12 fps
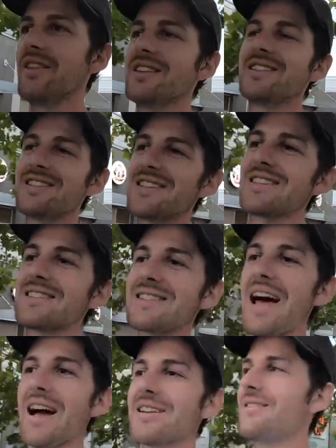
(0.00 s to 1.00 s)
This is
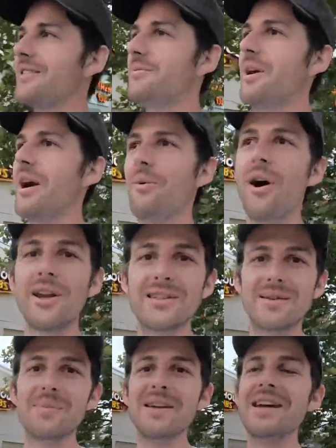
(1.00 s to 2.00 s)
exactly where I wanted
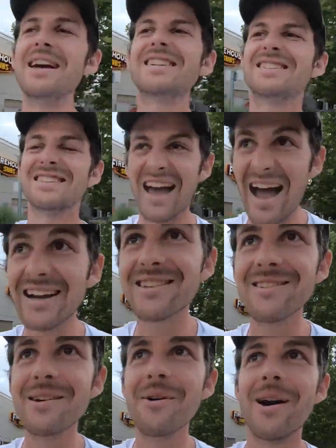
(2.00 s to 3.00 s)
to be.
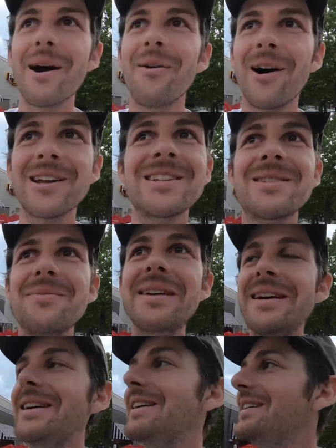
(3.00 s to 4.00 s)
Exactly where I wanted to
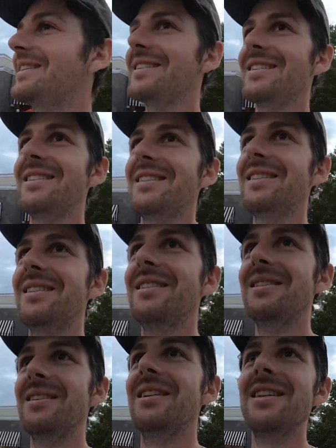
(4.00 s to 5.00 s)
be.
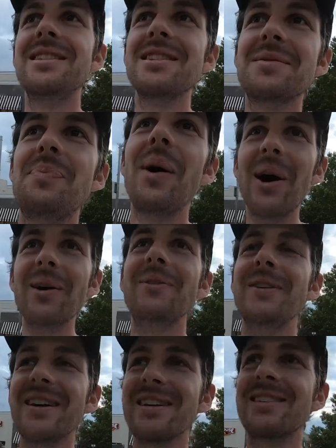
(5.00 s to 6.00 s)
This is
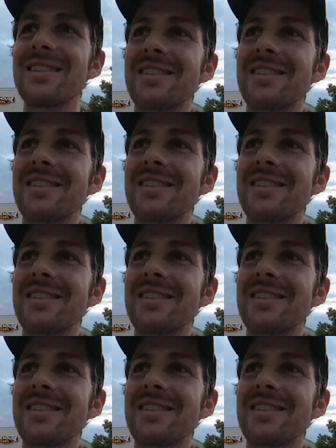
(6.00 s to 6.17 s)
perfect.